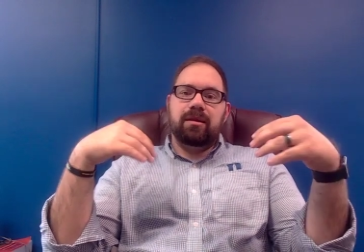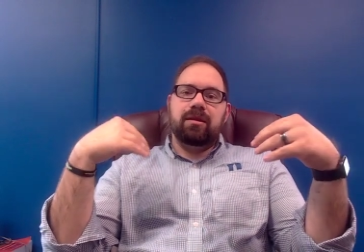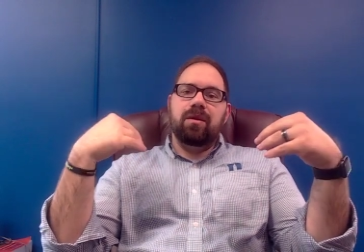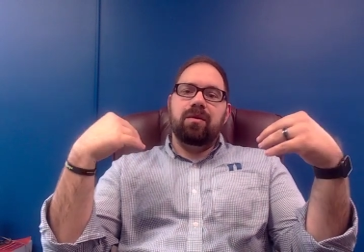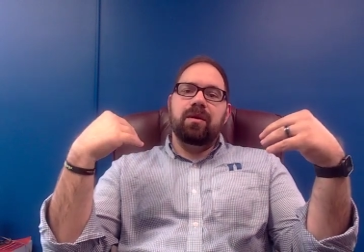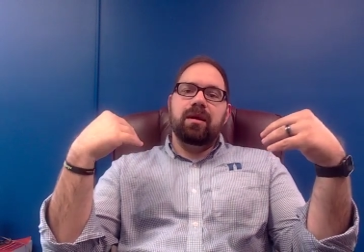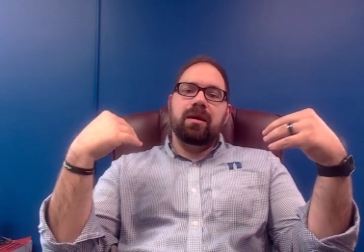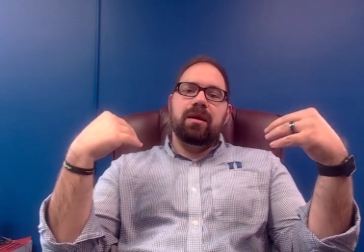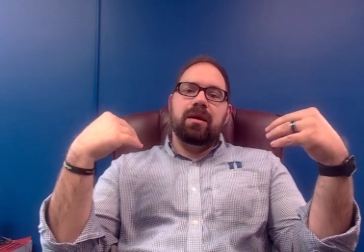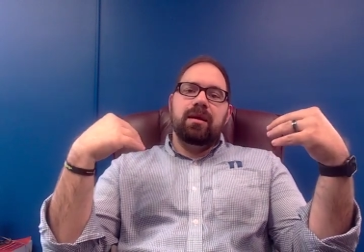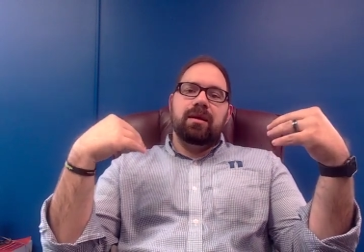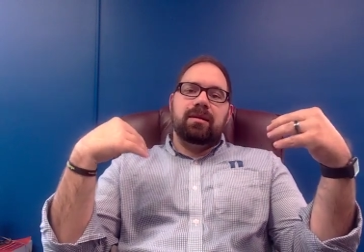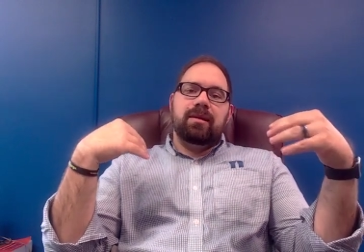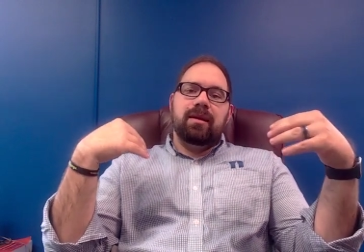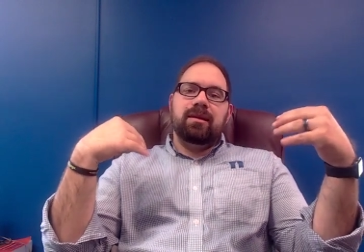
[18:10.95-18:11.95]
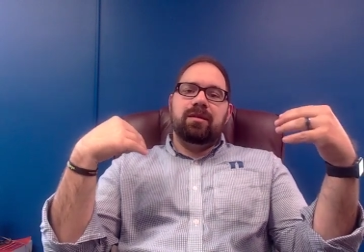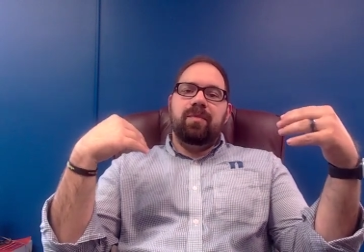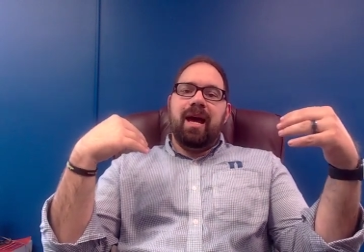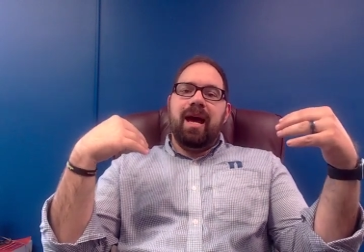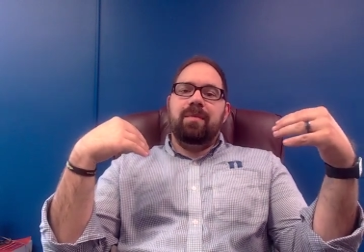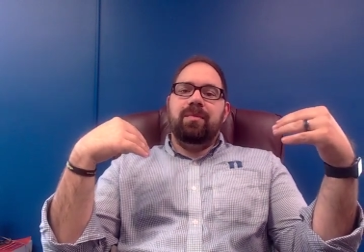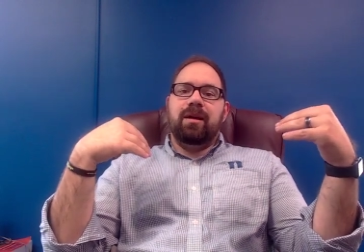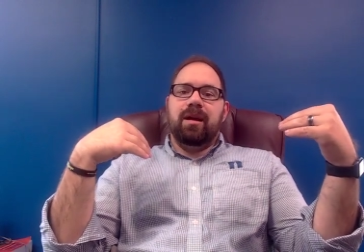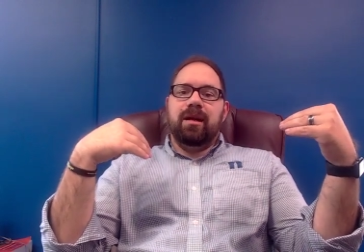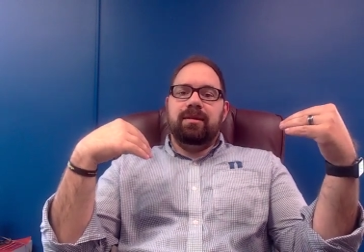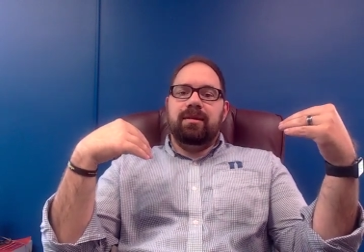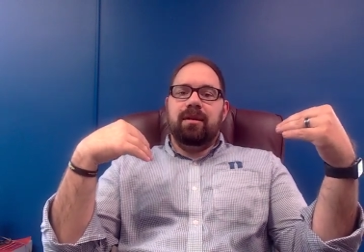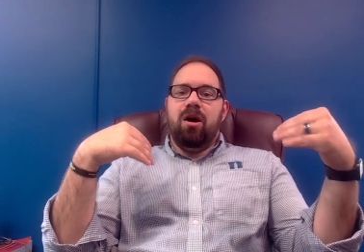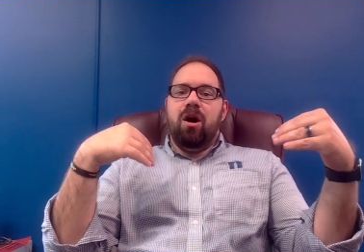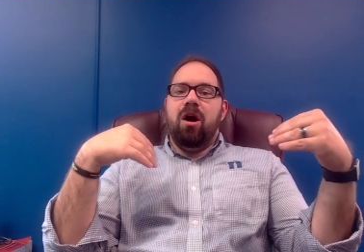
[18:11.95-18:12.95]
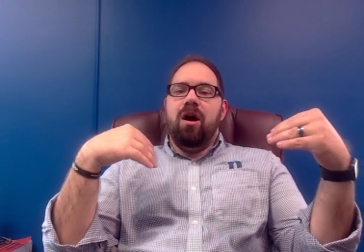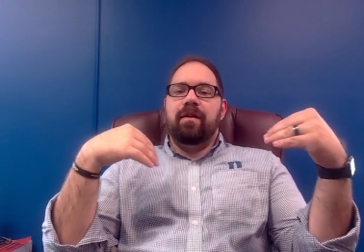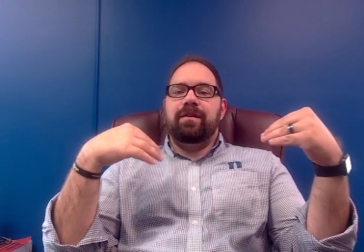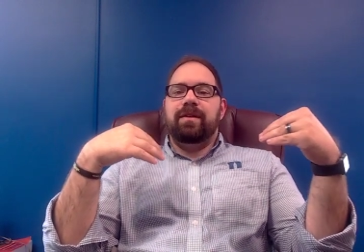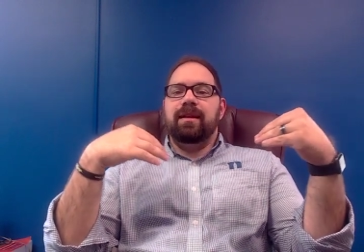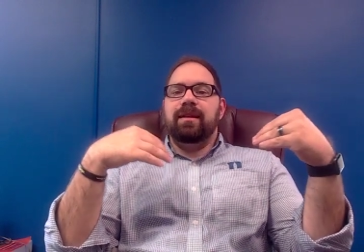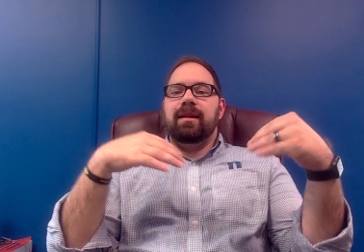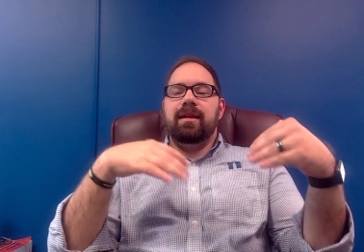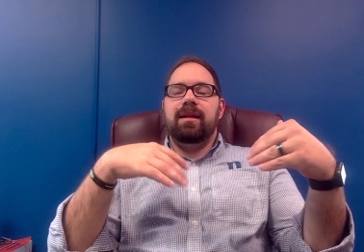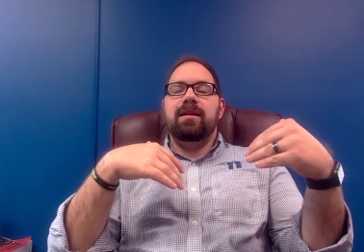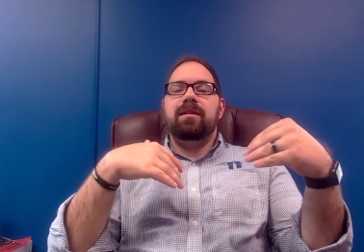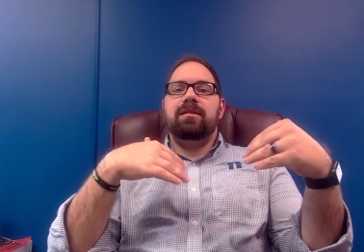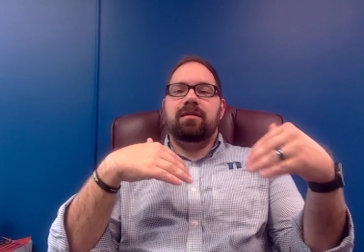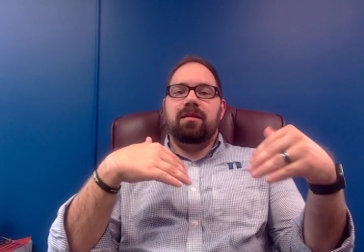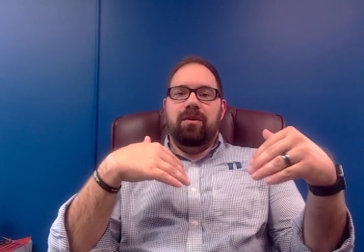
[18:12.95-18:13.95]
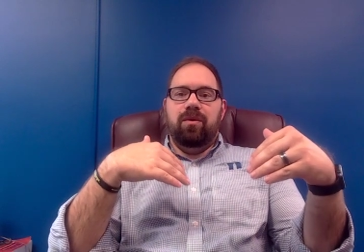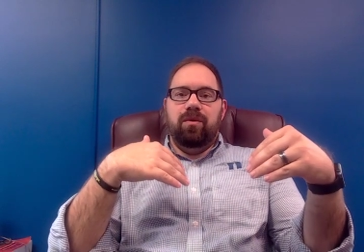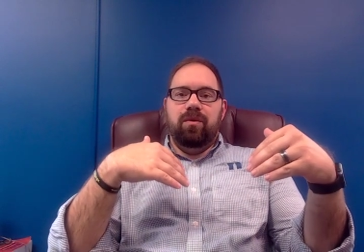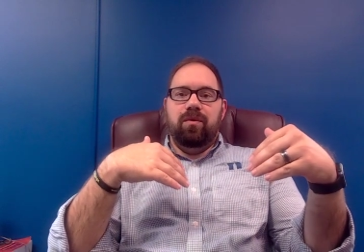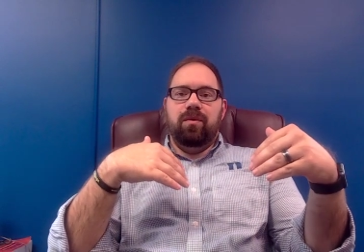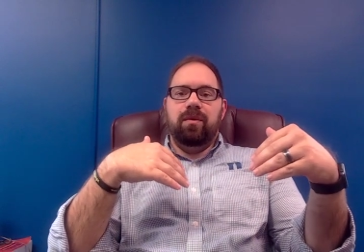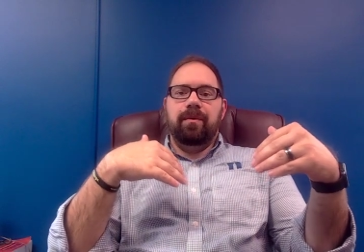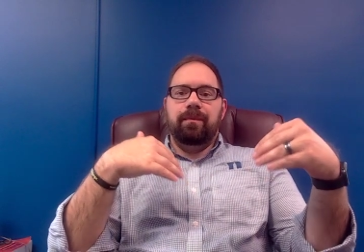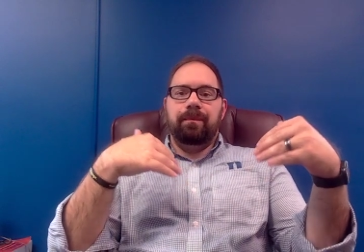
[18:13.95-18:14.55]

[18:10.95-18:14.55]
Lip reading: So sin's bad because it often leads to